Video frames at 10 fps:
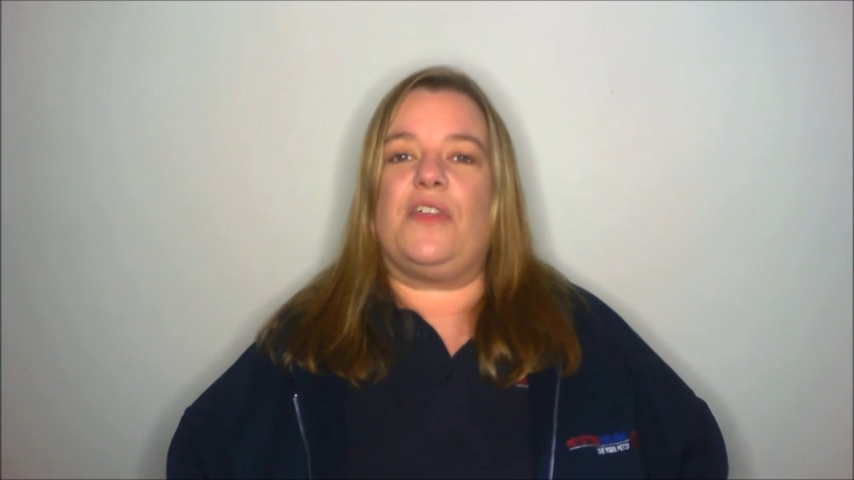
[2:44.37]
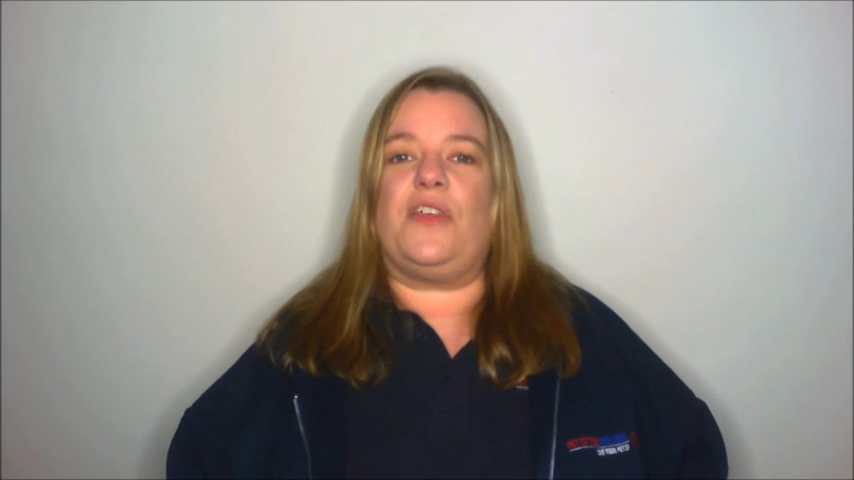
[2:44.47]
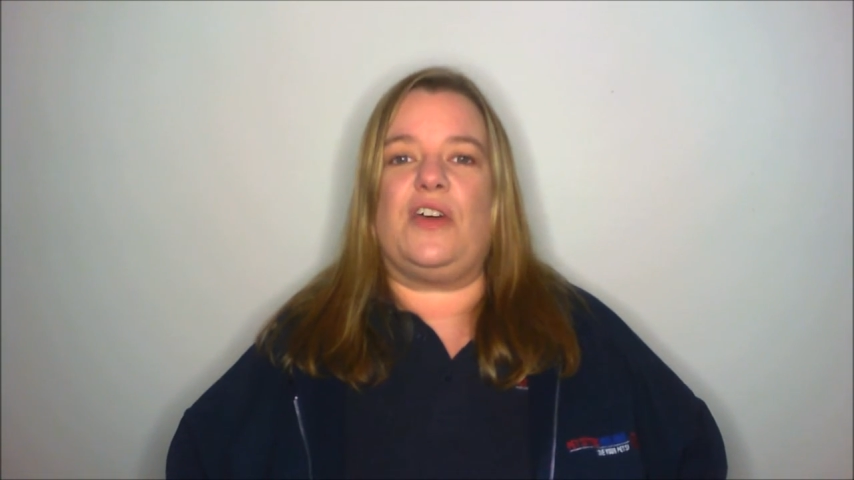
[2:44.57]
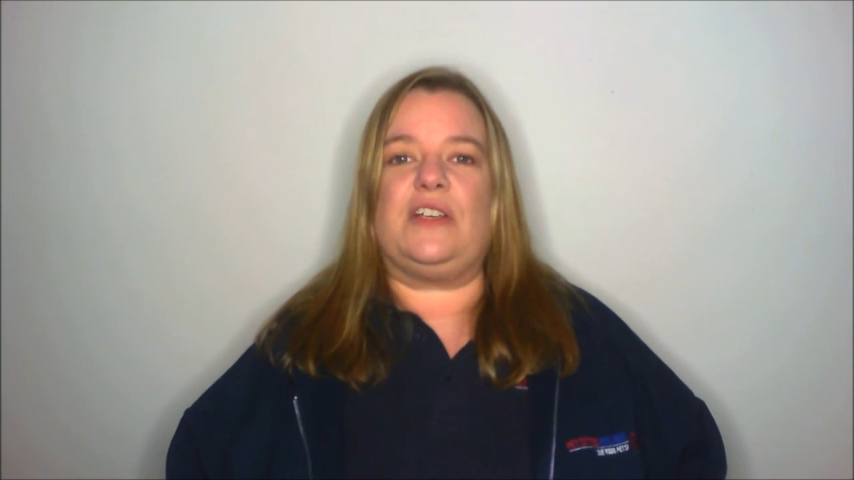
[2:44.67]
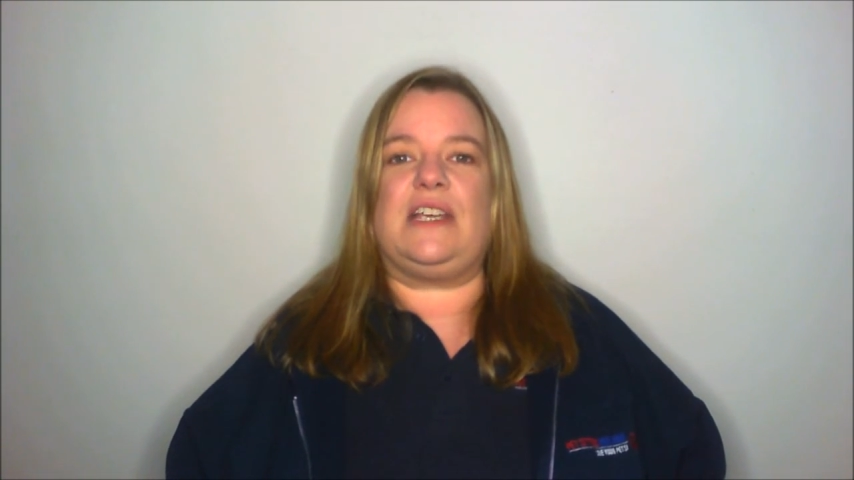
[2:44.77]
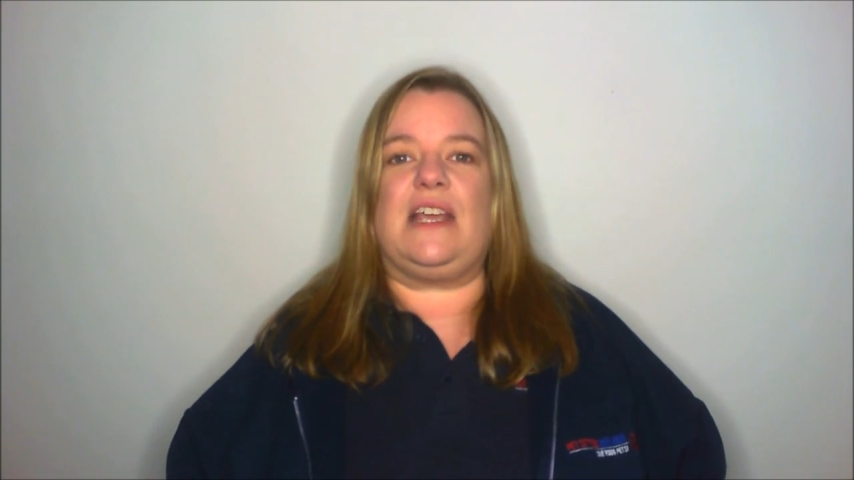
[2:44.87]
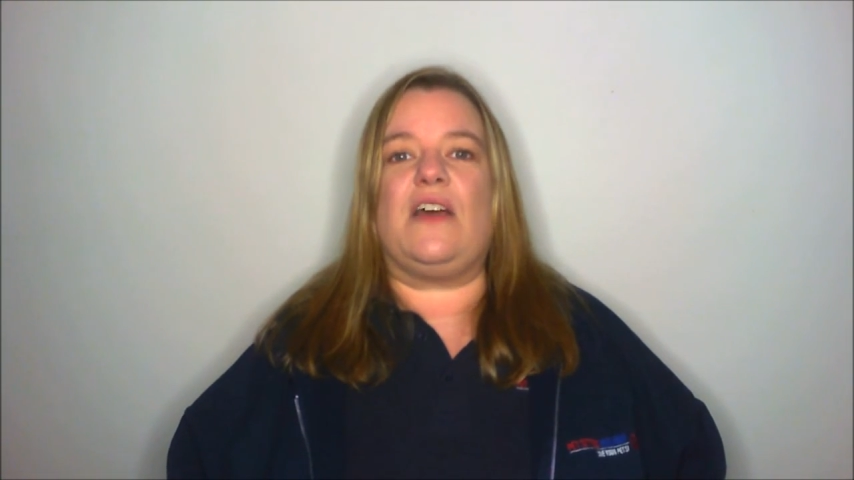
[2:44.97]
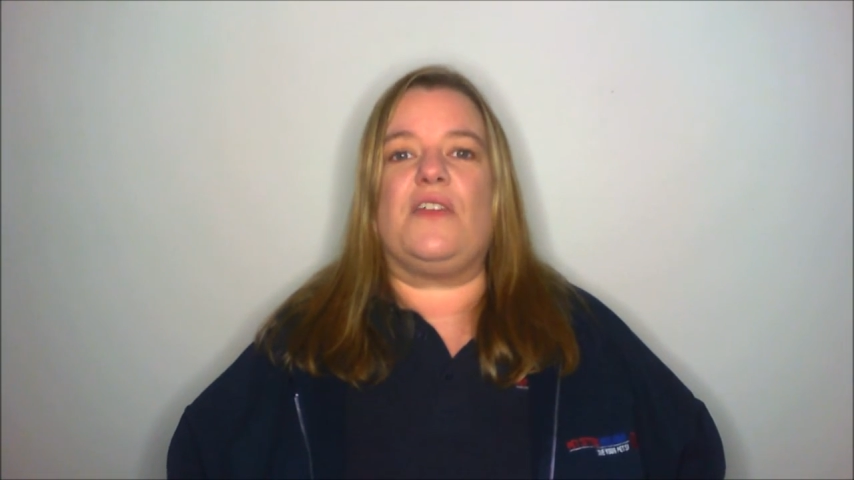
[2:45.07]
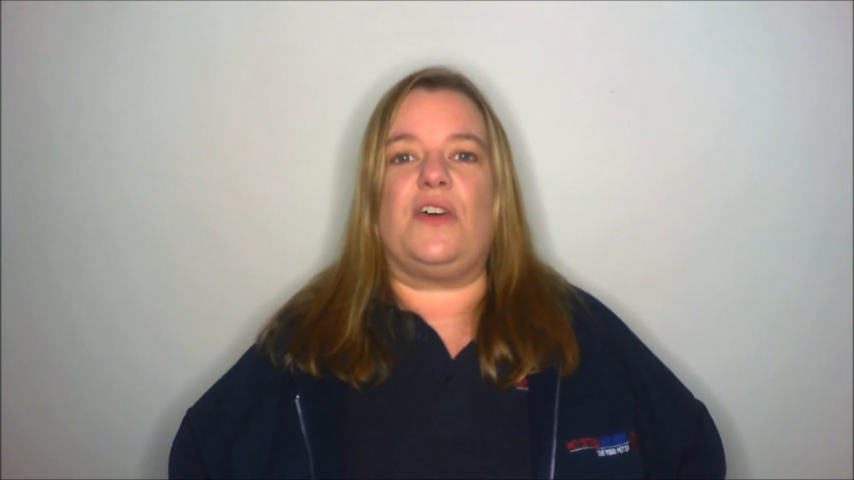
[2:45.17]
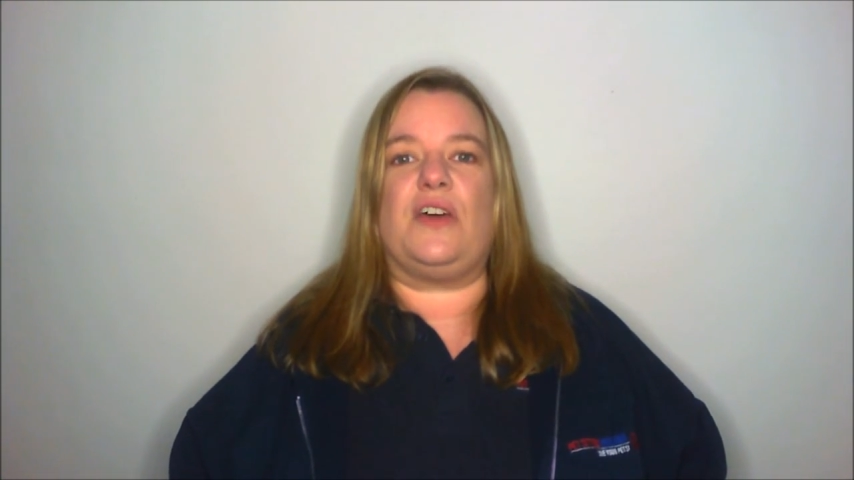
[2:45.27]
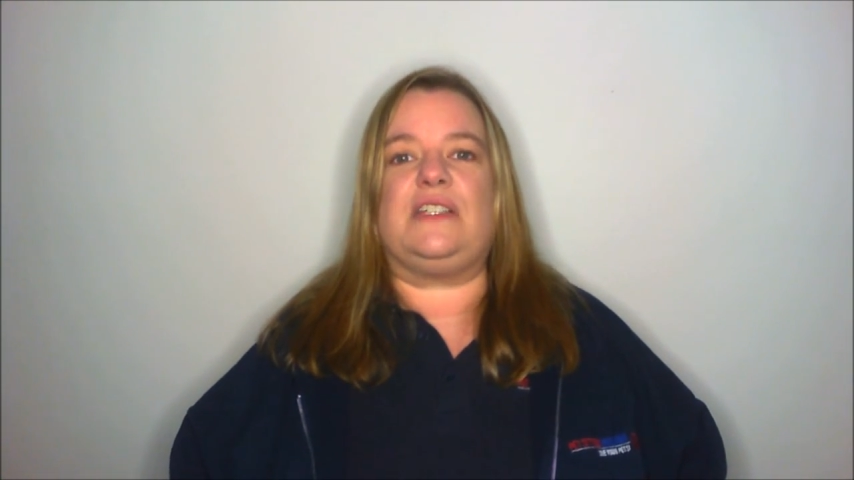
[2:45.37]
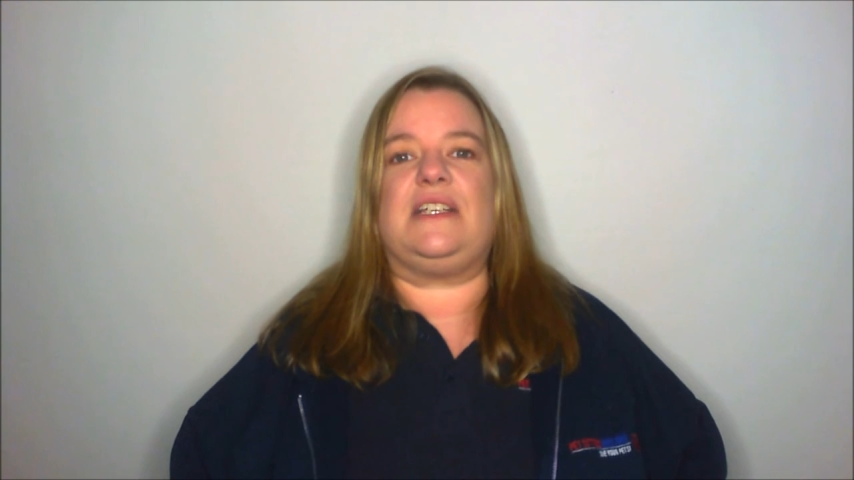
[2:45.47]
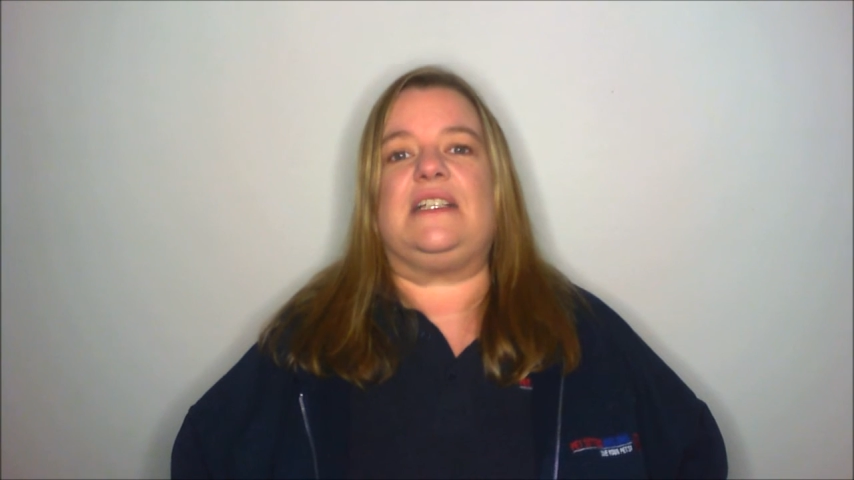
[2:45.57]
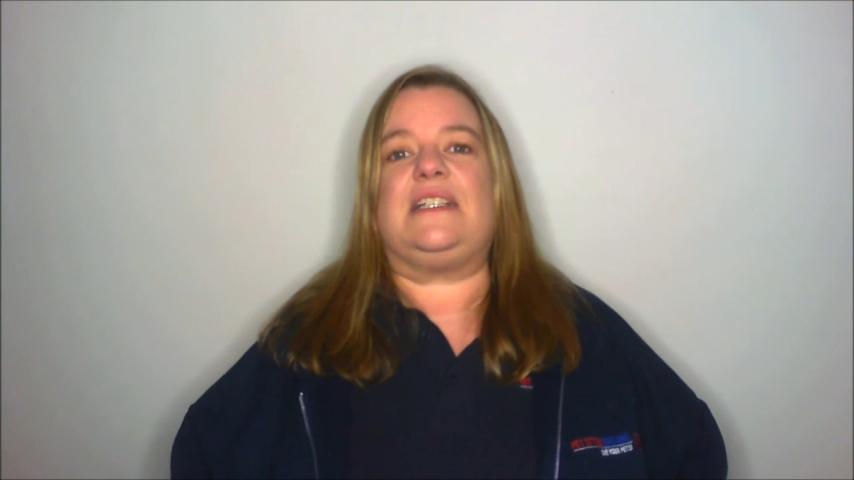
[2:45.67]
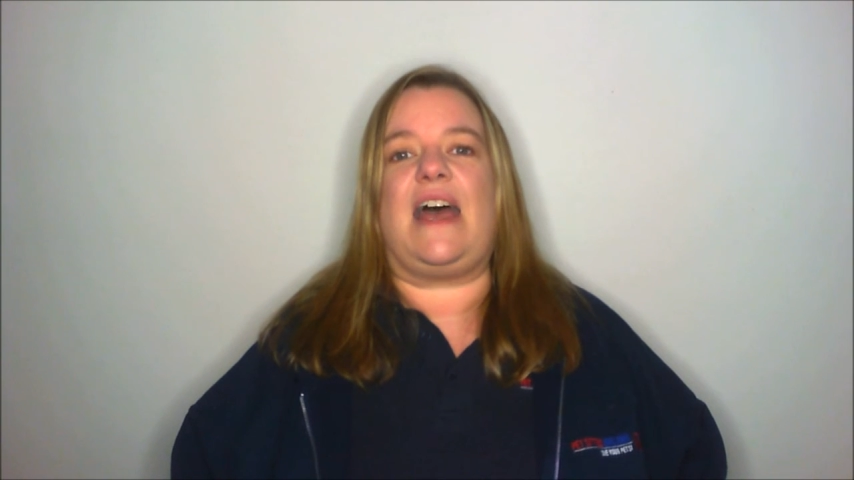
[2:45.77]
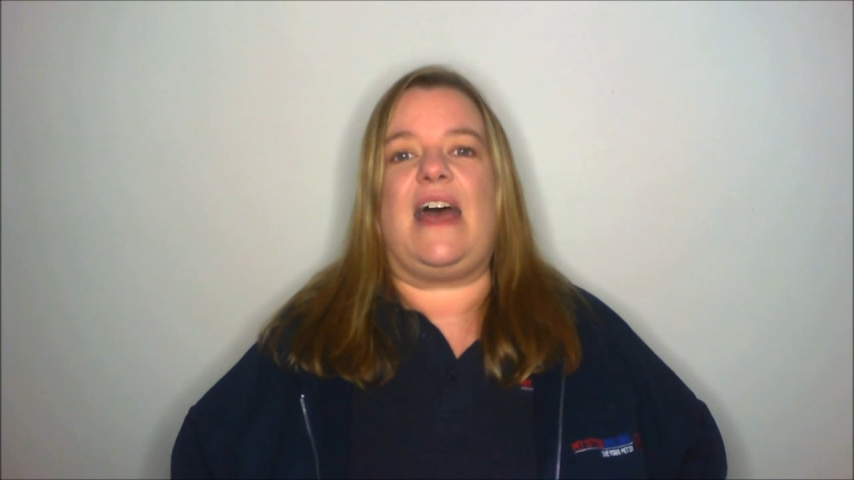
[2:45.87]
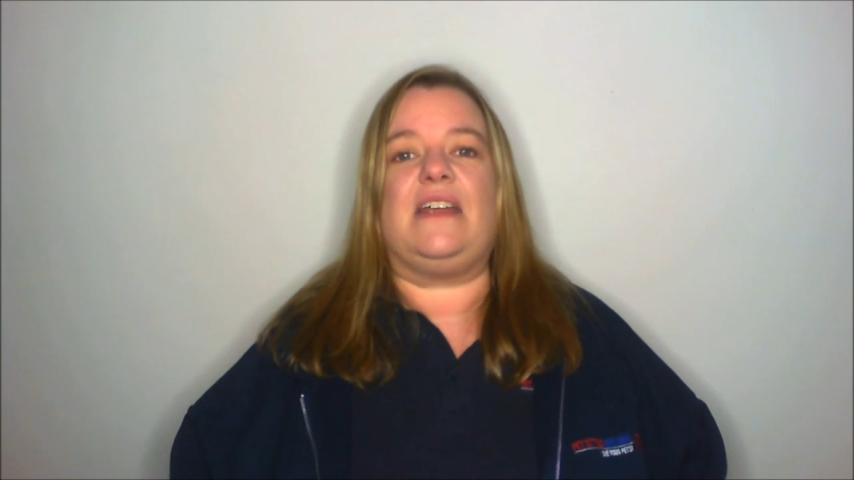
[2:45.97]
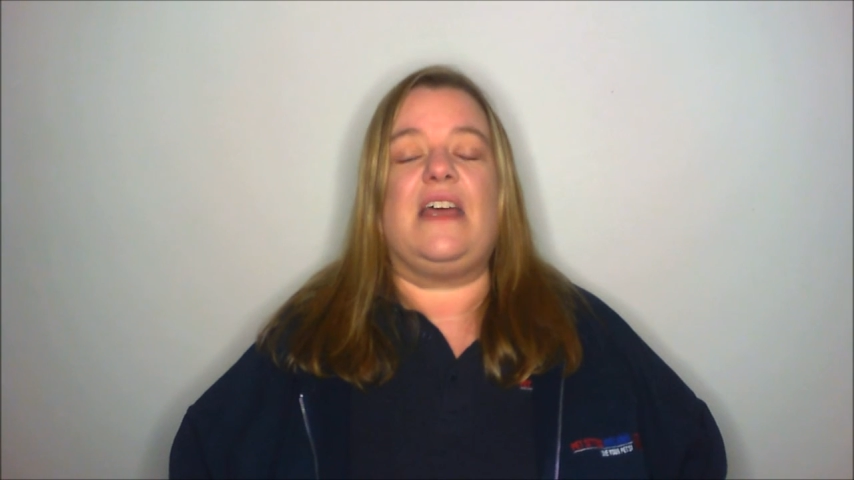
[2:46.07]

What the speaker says: 30 30 10